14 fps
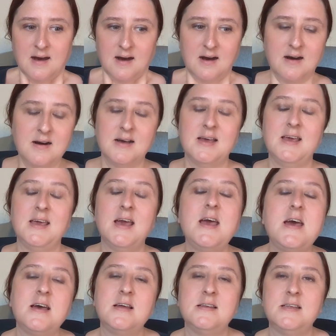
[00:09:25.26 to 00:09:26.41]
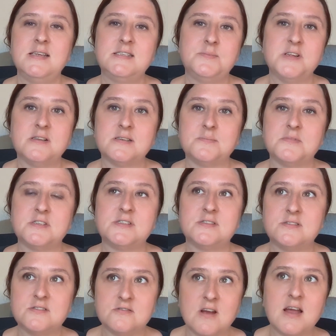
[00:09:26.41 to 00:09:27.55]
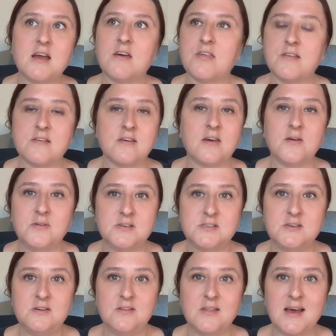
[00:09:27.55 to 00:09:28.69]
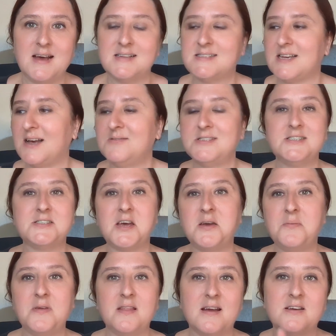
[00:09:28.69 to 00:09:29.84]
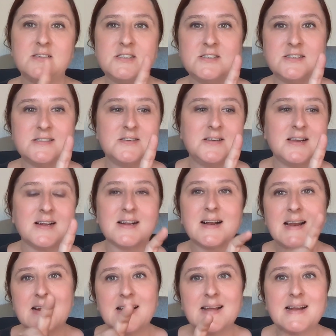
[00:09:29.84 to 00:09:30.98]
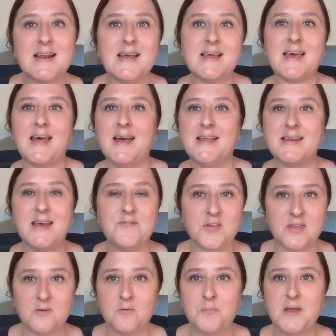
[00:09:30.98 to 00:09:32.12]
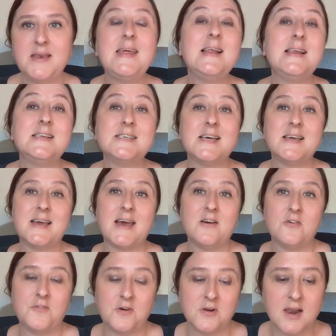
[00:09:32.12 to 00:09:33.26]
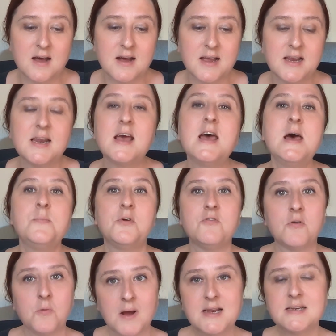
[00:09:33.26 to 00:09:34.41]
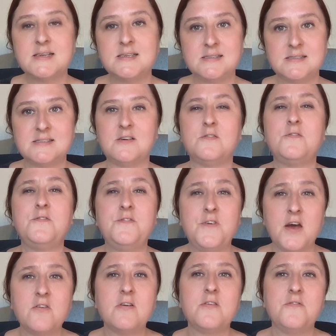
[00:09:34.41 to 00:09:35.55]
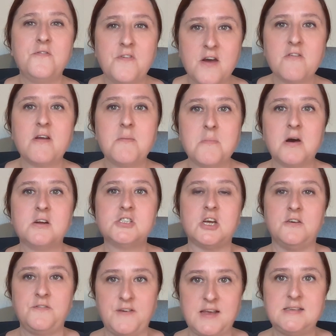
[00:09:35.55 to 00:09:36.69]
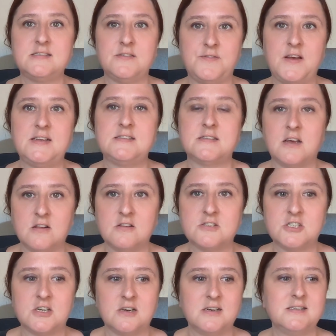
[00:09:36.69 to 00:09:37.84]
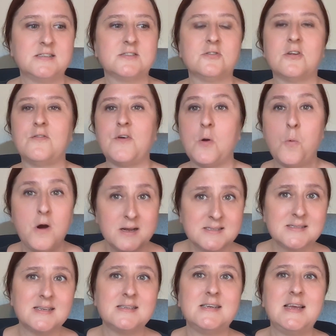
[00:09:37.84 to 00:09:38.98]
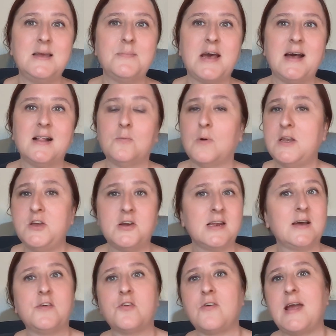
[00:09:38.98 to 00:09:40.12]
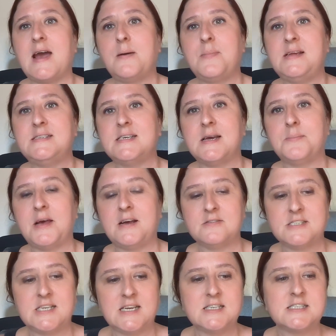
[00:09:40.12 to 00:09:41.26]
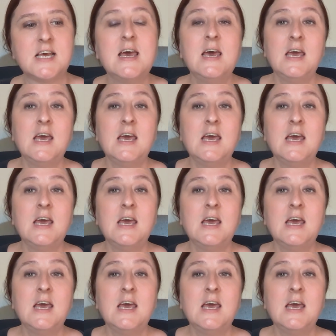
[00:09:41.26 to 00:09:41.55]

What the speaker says: I need to build up the strength to go and do that. I was just hoping that I could just do a little click, click, click and everything would be neatly taken care of online. But Rwanda is still very, very much a face-to-face culture. It's sort of, why send an email when you can have a 3-hour meeting about it?